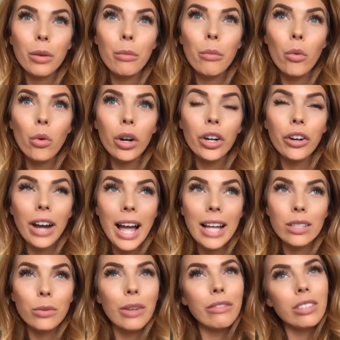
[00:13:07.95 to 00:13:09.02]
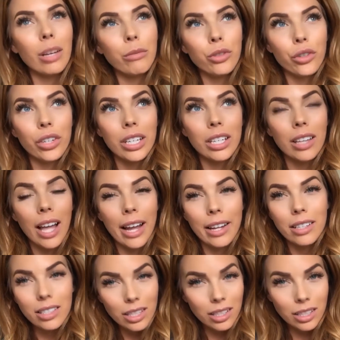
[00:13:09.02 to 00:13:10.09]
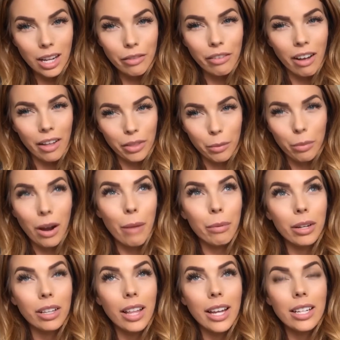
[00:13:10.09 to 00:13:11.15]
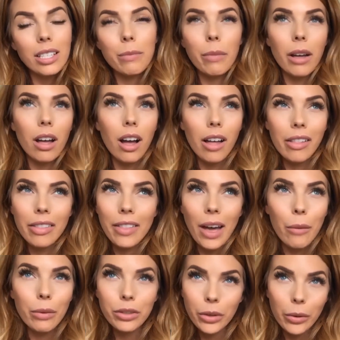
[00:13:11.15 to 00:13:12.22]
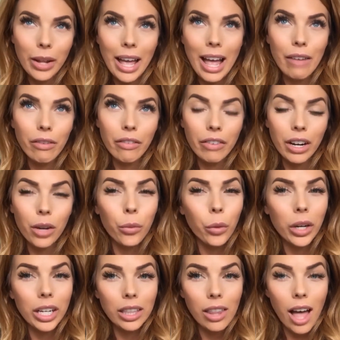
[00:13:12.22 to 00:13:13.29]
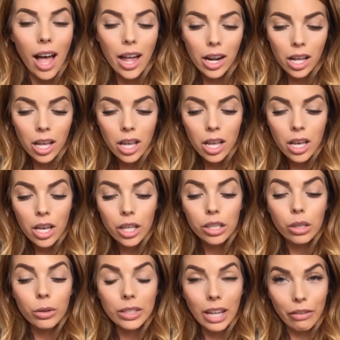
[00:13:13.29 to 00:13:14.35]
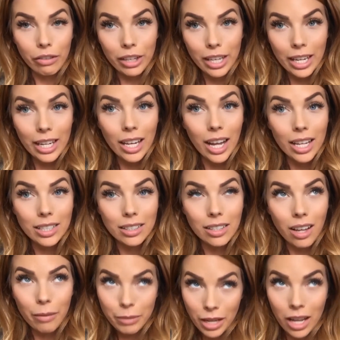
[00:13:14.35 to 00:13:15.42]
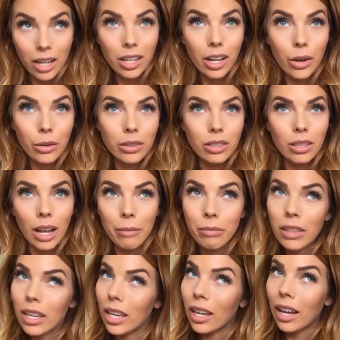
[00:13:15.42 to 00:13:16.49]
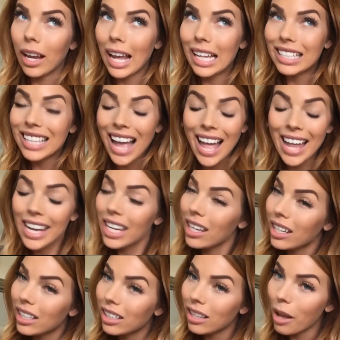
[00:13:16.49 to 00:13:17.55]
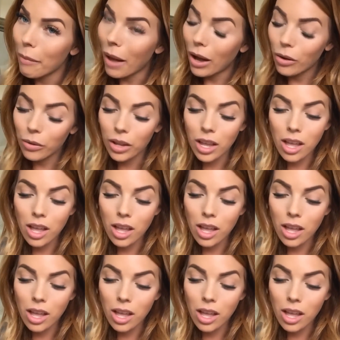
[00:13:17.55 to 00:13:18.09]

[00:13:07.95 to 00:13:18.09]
more grass. We have some tree lines and stuff on the property lines, but other than that, we don't have a very wooded lot. So we're definitely getting a ton of goats. I'm thinking 10 about.